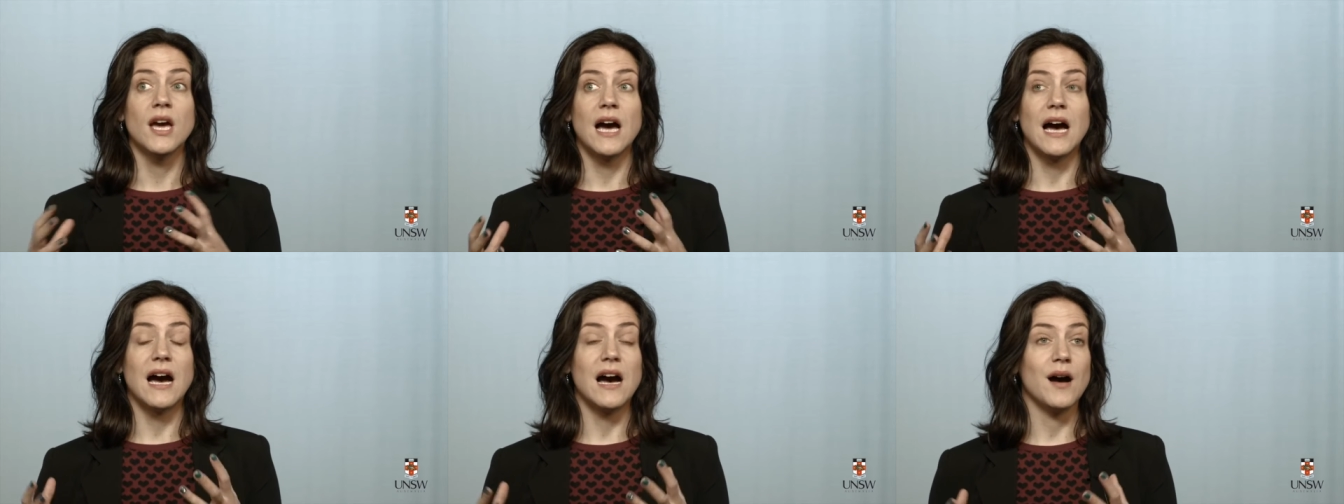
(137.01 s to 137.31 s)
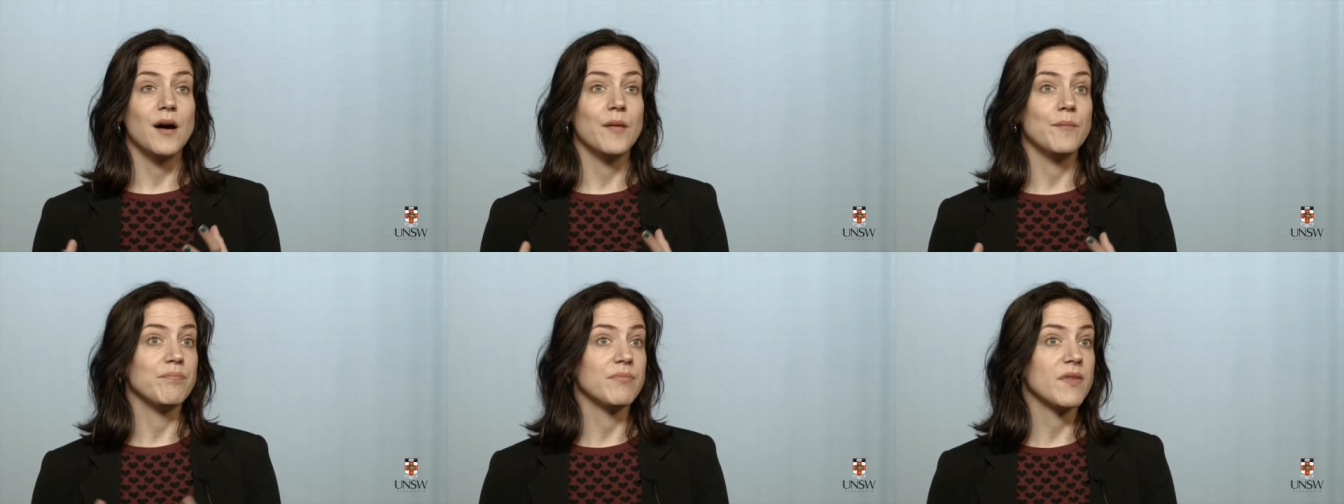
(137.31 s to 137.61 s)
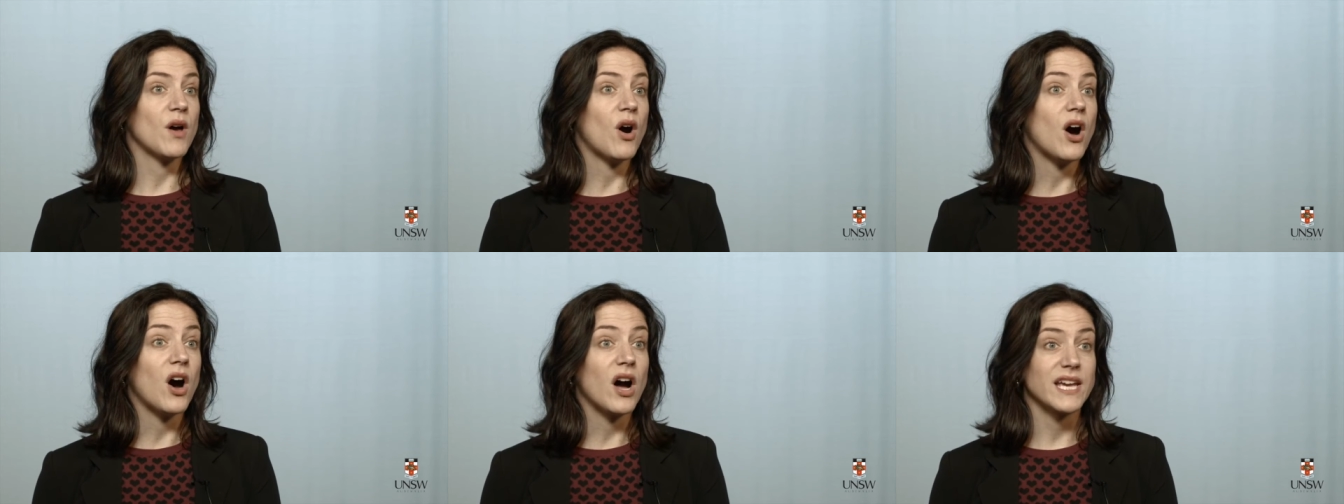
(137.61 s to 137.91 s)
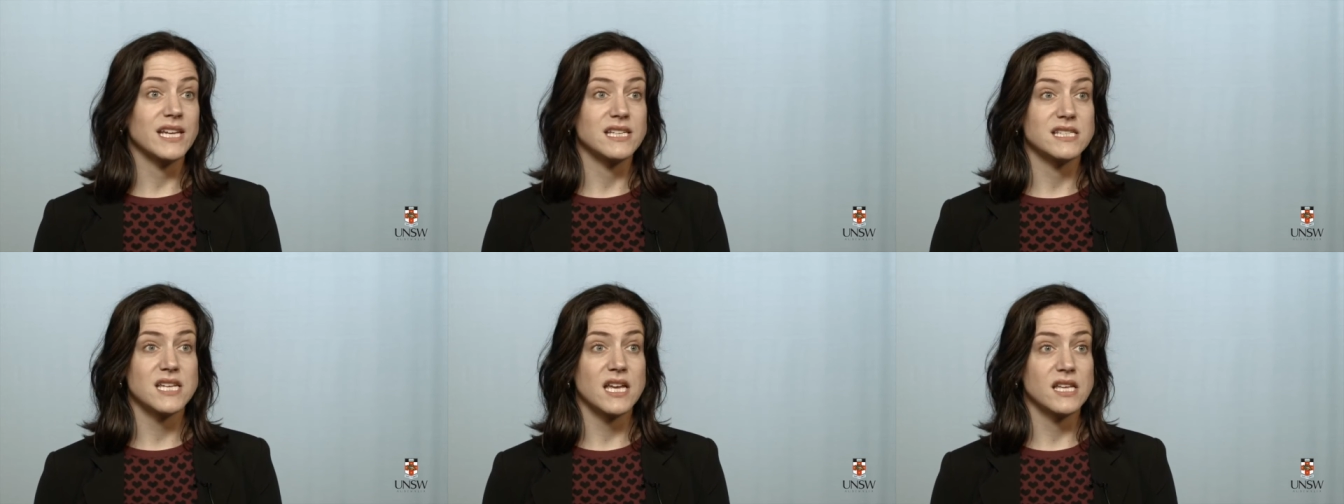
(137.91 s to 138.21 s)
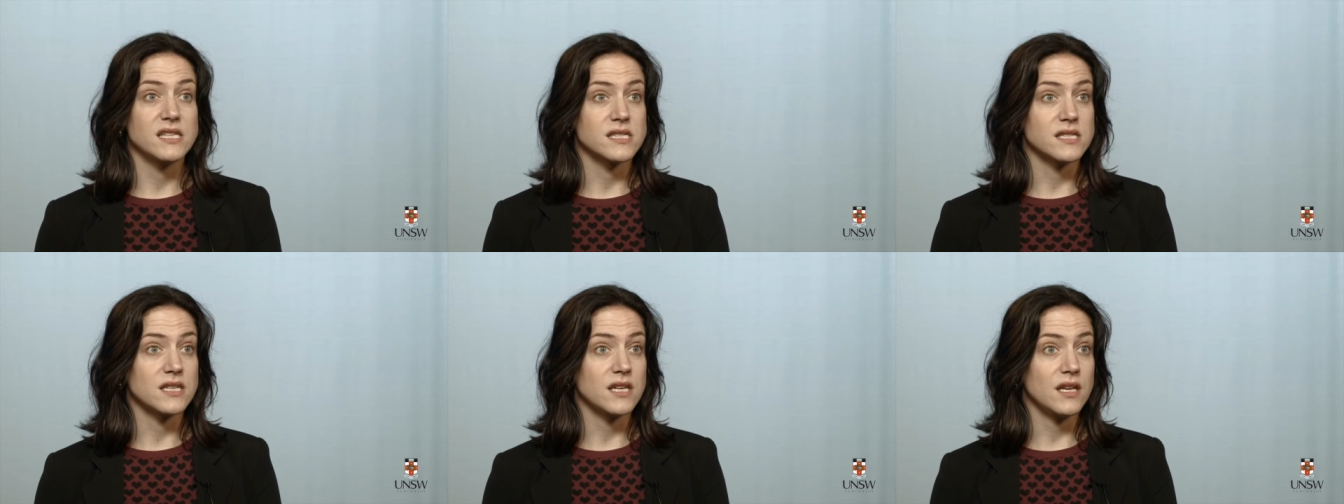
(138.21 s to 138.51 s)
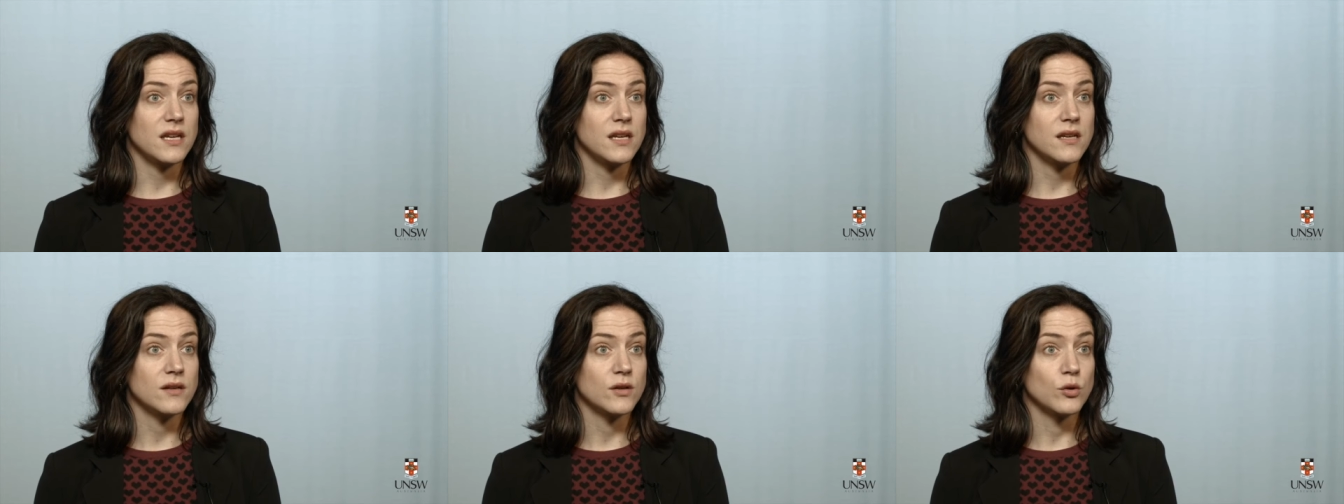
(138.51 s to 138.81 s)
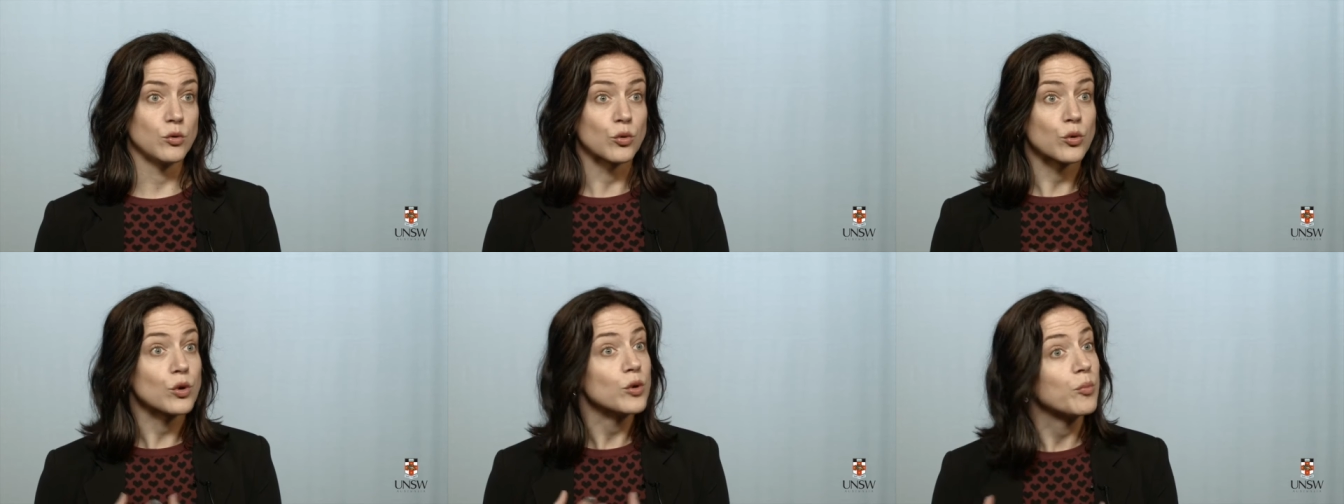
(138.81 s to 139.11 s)
um, high intensity
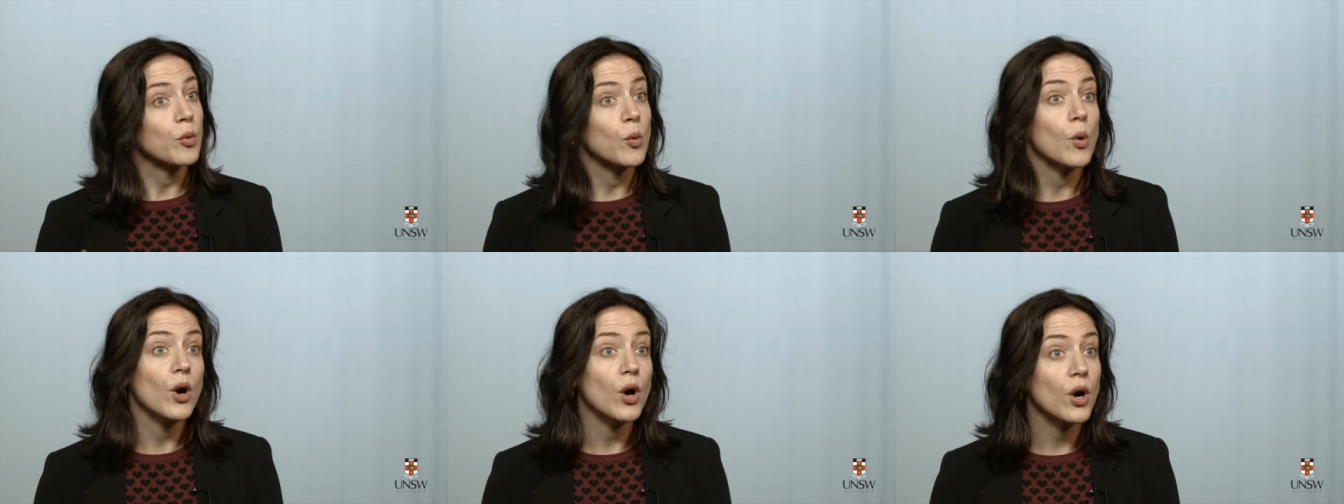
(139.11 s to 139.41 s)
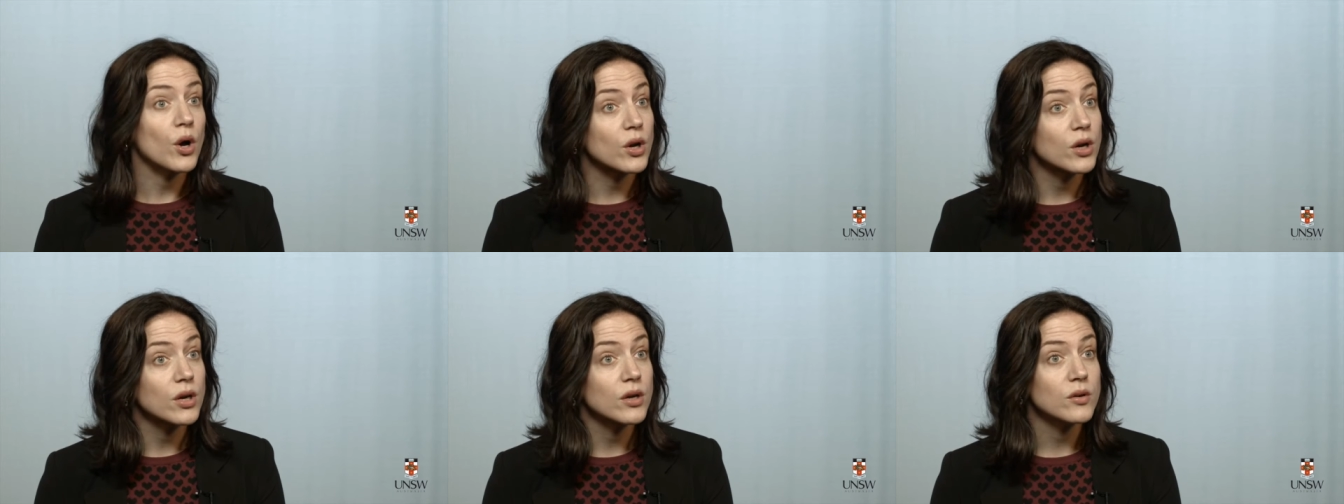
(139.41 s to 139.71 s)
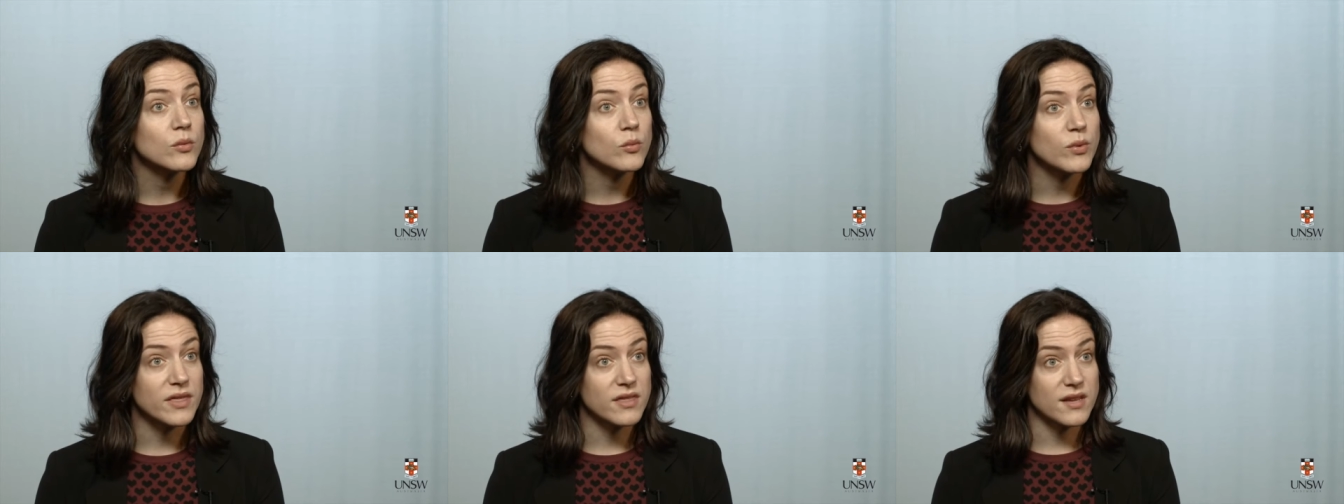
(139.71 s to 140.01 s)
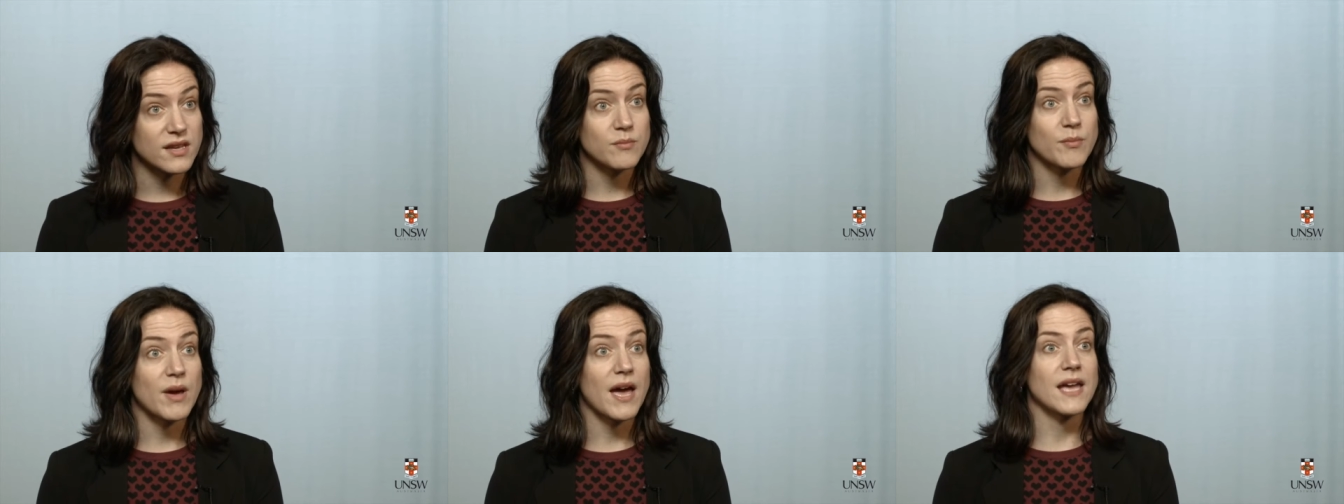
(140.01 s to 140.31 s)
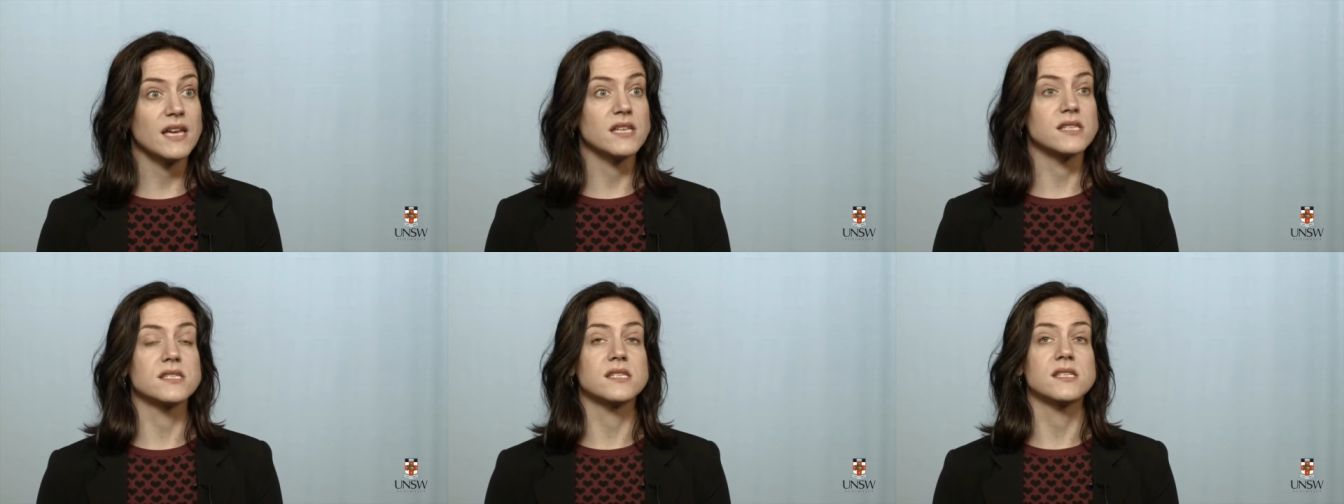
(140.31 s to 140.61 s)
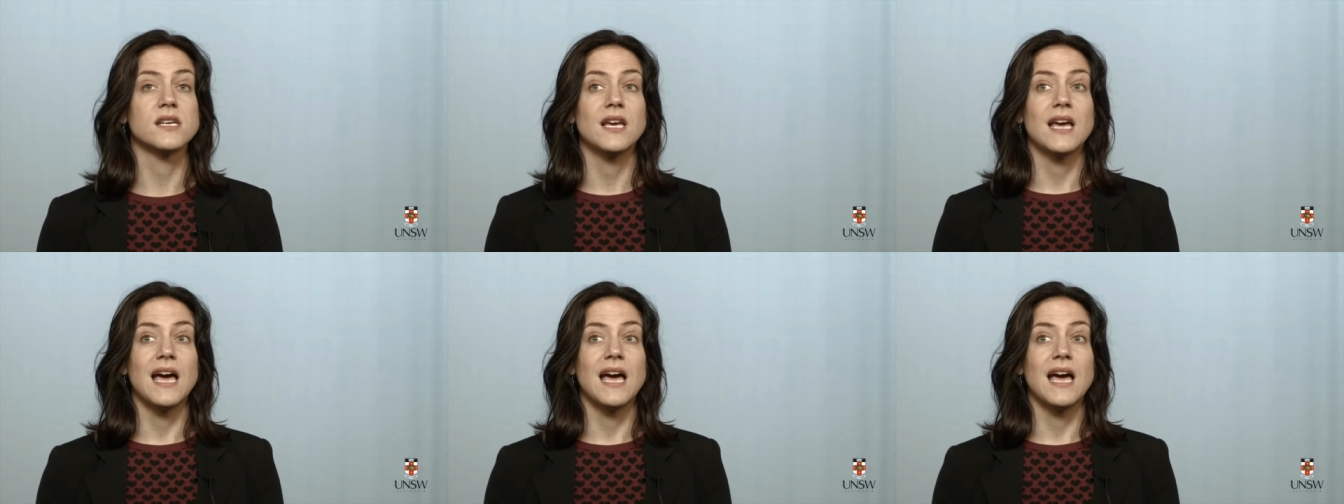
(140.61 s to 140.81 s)
group work with inmates.